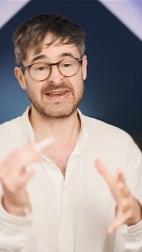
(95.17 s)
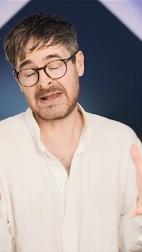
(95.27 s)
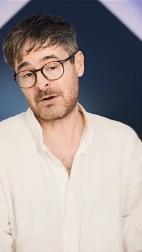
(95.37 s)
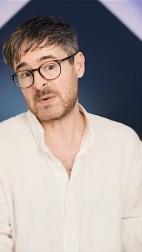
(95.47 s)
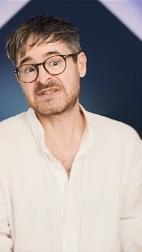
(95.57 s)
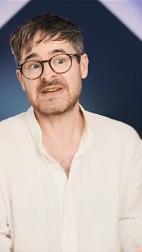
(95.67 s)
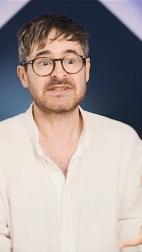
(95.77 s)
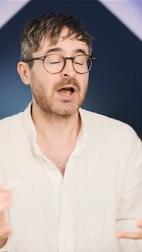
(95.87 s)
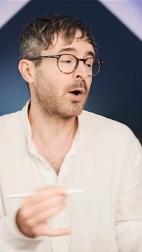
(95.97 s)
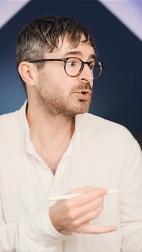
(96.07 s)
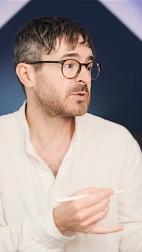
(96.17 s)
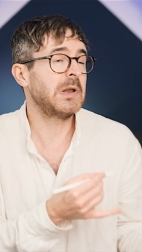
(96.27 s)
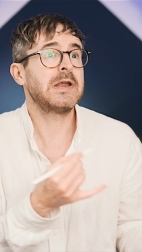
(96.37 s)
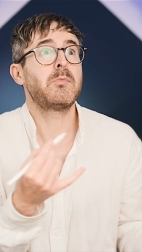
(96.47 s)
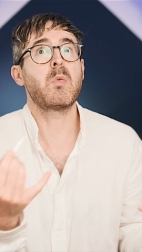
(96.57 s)
in linguistics,
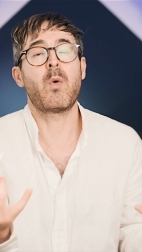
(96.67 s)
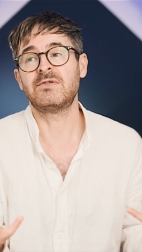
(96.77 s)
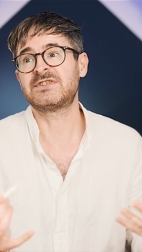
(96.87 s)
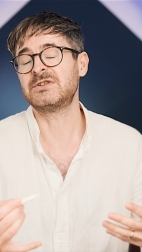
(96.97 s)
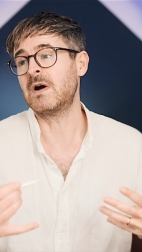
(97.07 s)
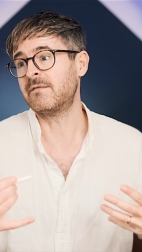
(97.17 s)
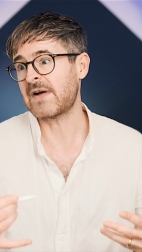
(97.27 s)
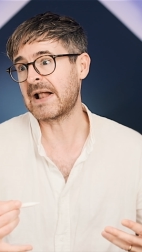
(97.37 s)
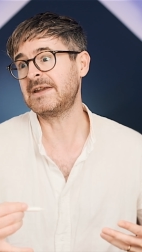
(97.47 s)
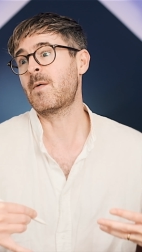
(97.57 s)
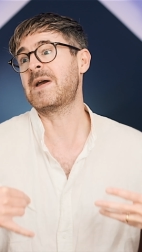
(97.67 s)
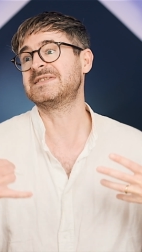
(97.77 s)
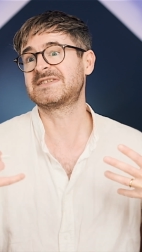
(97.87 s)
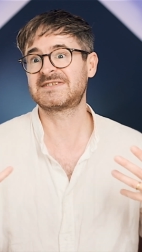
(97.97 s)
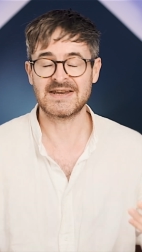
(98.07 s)
ultimately we want to
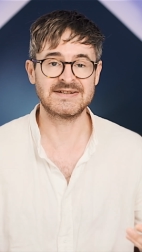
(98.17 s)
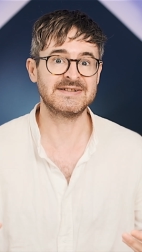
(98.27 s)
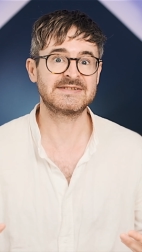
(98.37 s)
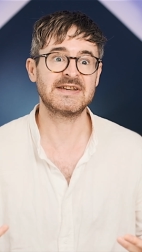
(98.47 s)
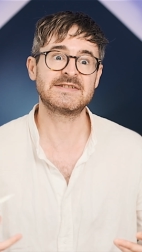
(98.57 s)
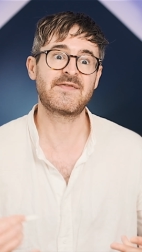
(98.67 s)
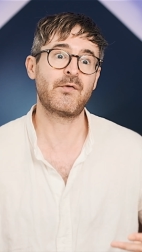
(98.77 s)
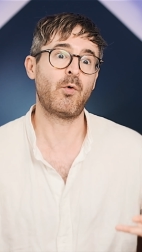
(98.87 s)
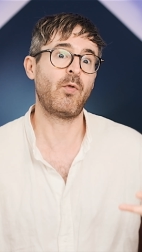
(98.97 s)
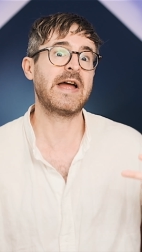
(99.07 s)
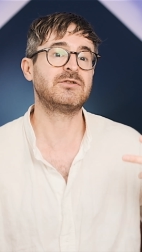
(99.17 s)
evaluate sentences for their